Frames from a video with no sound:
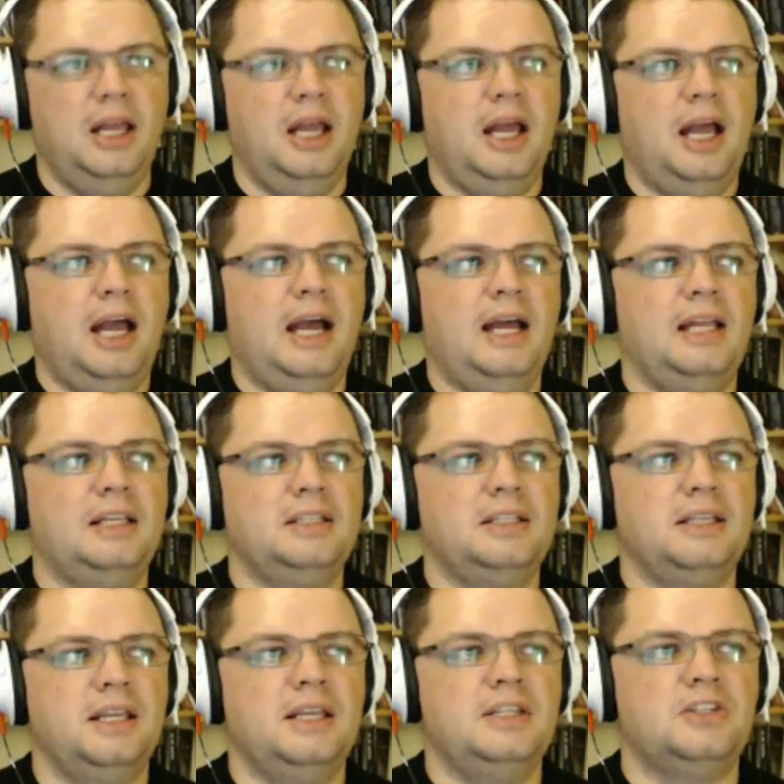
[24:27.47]
And
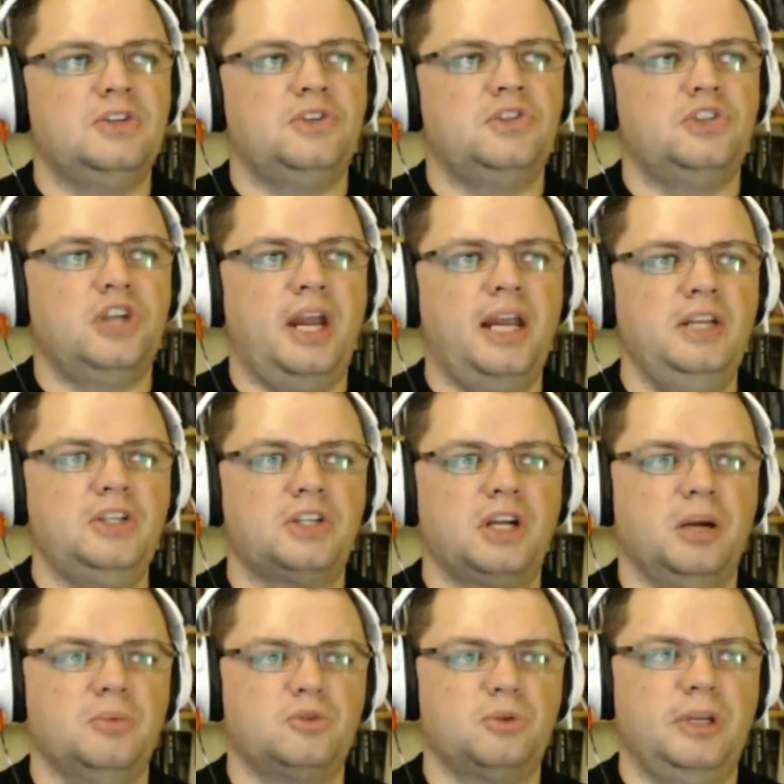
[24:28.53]
his change
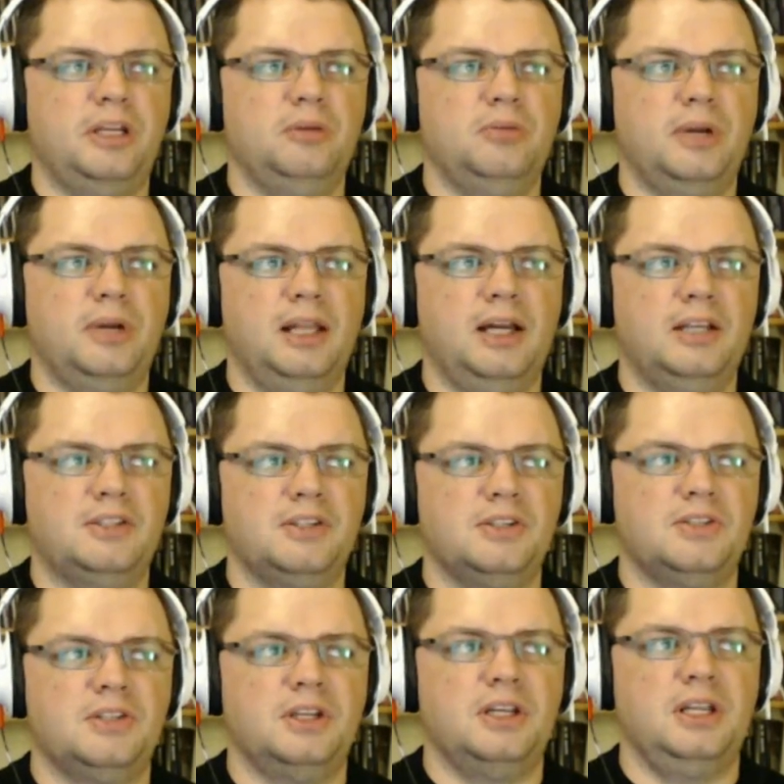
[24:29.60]
comes when he
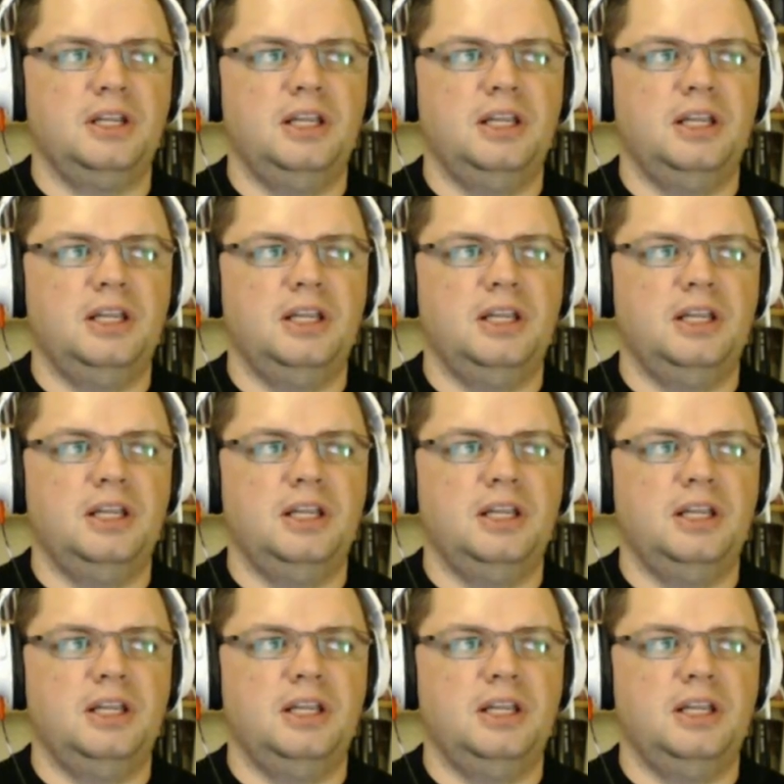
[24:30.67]
realizes that